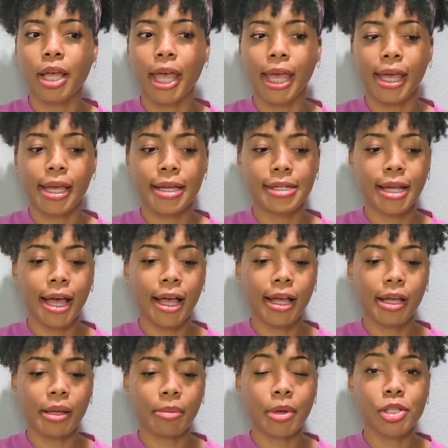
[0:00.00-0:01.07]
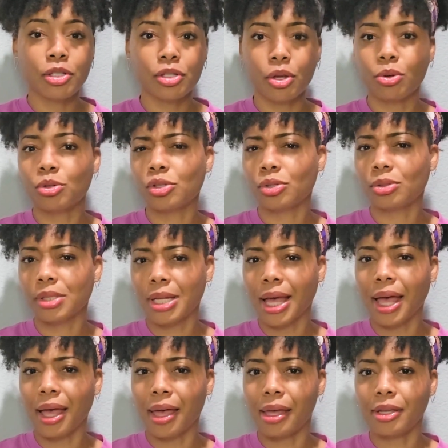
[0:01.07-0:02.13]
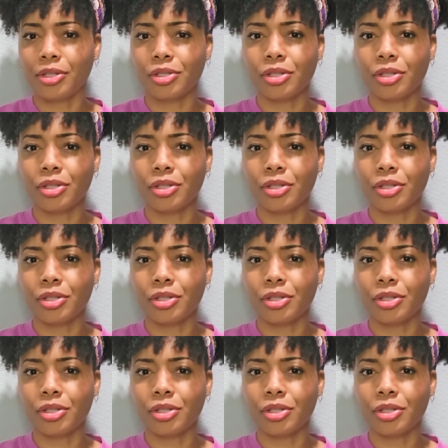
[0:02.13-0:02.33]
and social ties.